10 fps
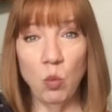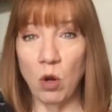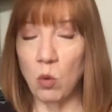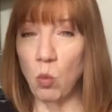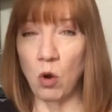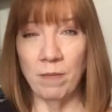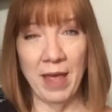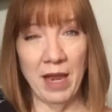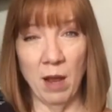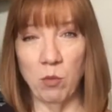want to warm
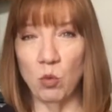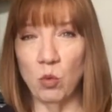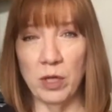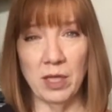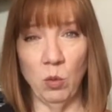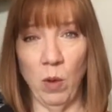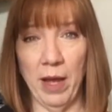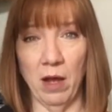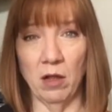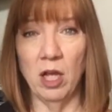that up really
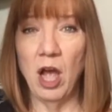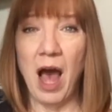well.